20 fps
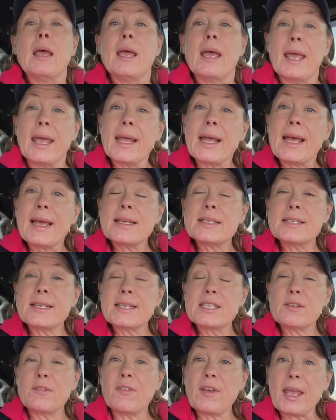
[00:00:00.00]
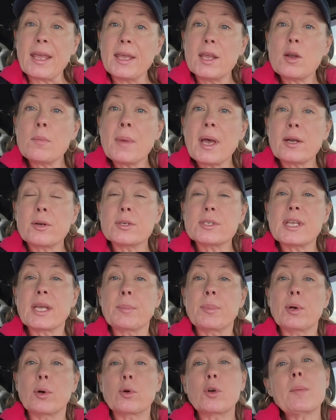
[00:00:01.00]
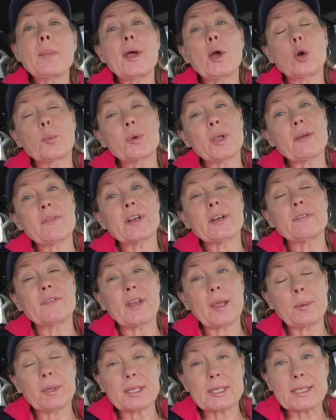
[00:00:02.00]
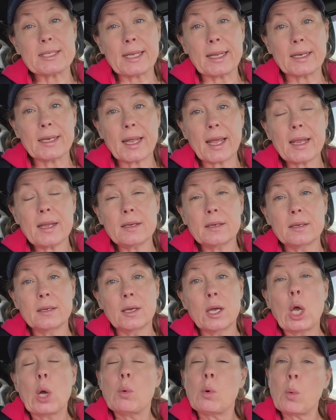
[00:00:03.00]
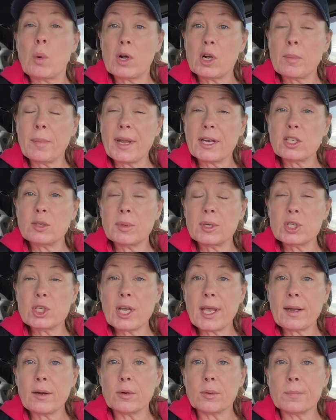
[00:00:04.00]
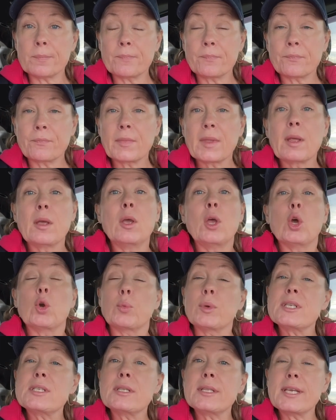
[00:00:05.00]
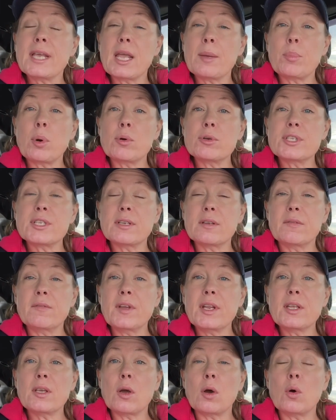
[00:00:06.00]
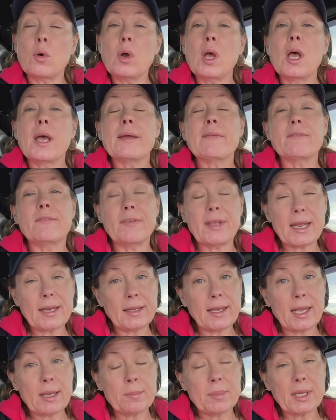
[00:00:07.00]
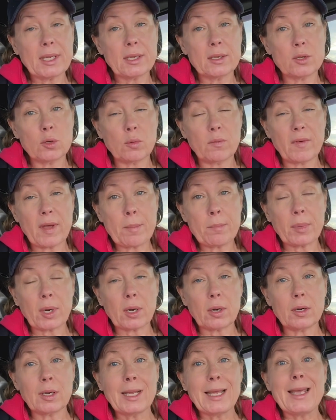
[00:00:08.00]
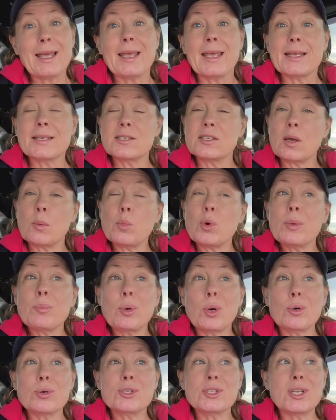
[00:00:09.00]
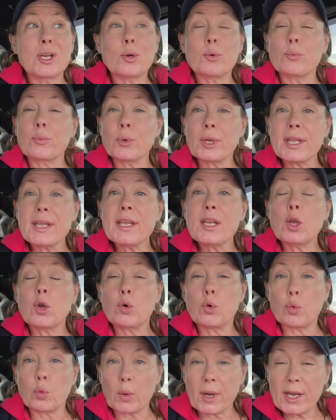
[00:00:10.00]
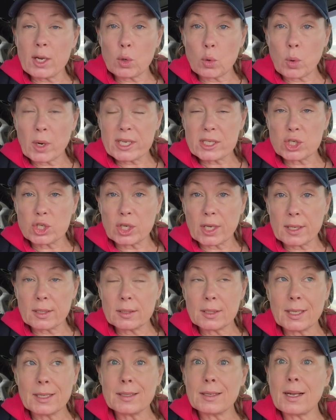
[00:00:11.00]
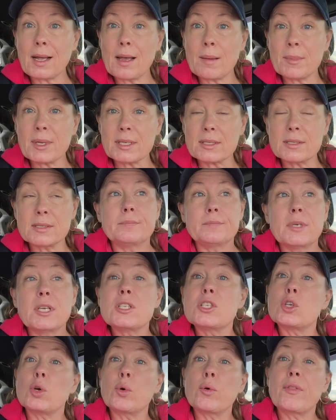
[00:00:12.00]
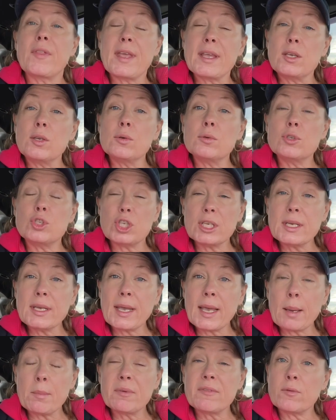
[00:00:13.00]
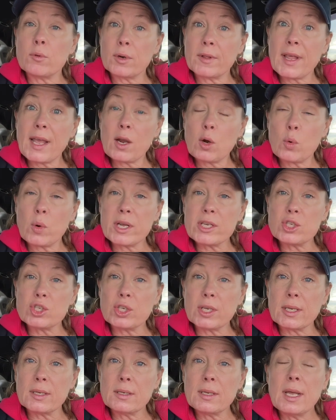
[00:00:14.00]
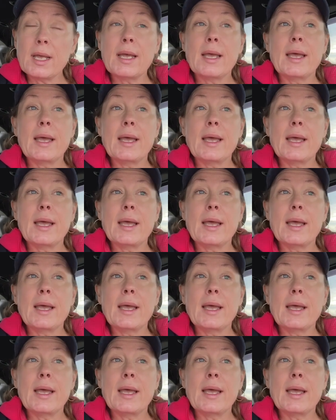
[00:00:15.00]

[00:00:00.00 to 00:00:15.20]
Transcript: Hey guys, Nancy Faye here, Modern Day Pilgrim. I hope you're having a fabulous day today. Well, welcome back to my channel. Recently I posted a video, van camping in November, and someone posted a really great question in the comments. So thank you, G. Kemp, for that question.